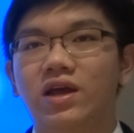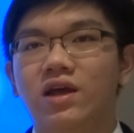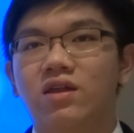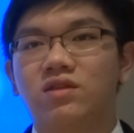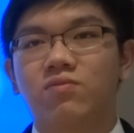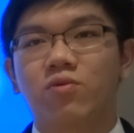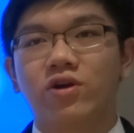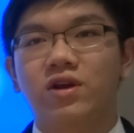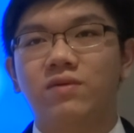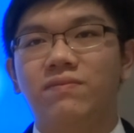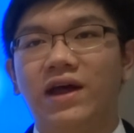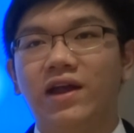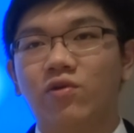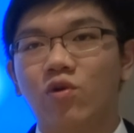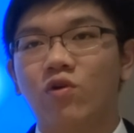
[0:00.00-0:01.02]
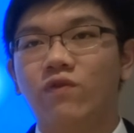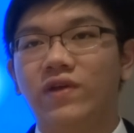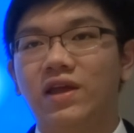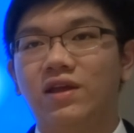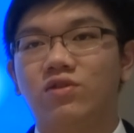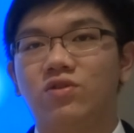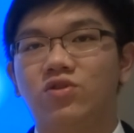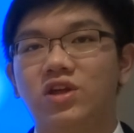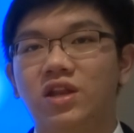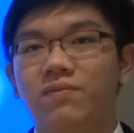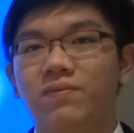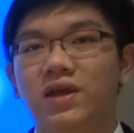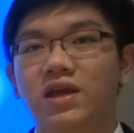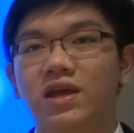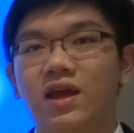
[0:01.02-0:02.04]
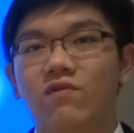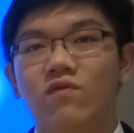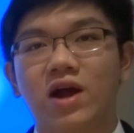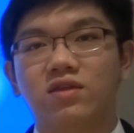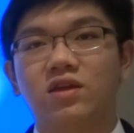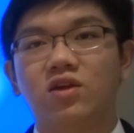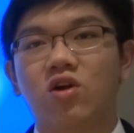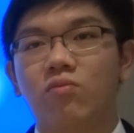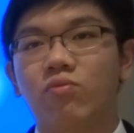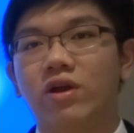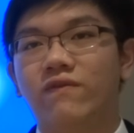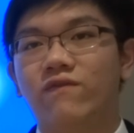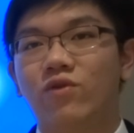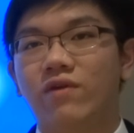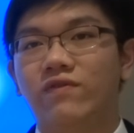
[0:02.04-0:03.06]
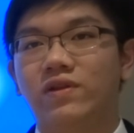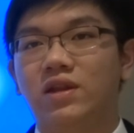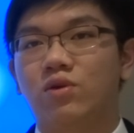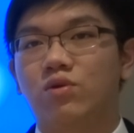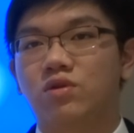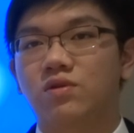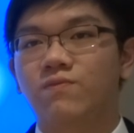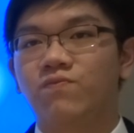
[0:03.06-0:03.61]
supported by growth in GDP and rising corporate revenues.